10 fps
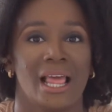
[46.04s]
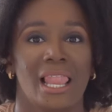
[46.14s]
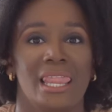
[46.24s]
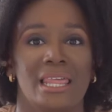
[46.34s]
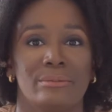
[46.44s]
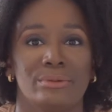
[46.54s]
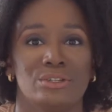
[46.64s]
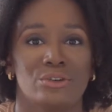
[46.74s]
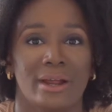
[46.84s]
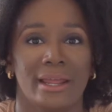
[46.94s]
let me
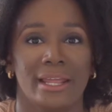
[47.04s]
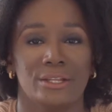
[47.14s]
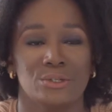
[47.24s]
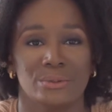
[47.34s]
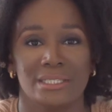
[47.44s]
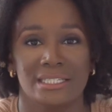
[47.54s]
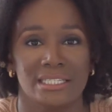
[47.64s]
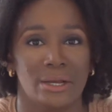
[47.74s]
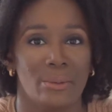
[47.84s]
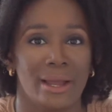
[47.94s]
try and do a
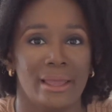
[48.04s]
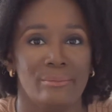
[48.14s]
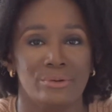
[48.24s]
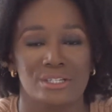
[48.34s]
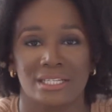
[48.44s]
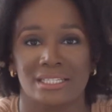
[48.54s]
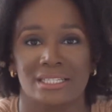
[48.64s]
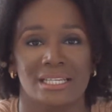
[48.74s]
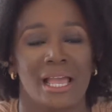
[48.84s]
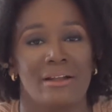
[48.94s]
DIY
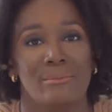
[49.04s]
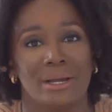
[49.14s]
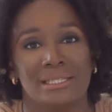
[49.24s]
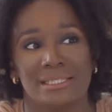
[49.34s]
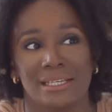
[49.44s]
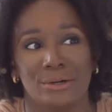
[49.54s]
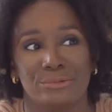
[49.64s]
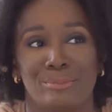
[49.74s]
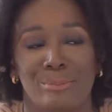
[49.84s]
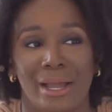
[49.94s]
project
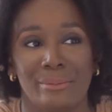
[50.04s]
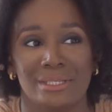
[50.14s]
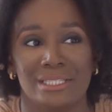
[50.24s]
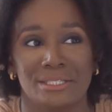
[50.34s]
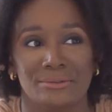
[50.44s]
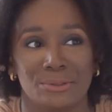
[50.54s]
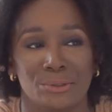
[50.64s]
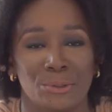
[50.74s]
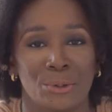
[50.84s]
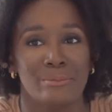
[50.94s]
myself, buy
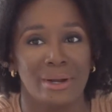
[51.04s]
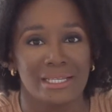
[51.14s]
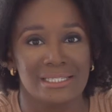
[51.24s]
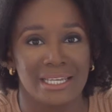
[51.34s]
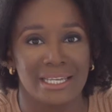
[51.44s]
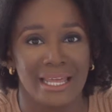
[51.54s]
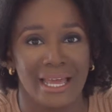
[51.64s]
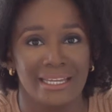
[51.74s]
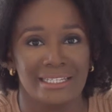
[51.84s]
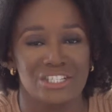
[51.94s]
material, buy a
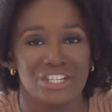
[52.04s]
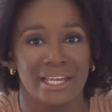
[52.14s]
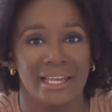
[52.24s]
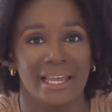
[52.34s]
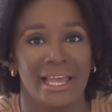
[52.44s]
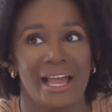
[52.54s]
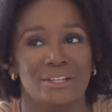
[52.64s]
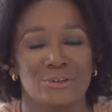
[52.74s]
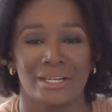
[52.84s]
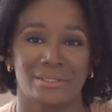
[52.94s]
second-hand chair
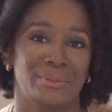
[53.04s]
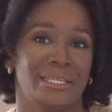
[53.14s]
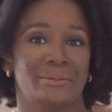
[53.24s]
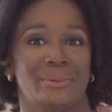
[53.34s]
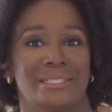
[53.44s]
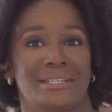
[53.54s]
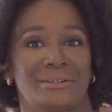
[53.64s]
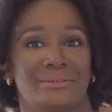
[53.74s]
and try to make it myself.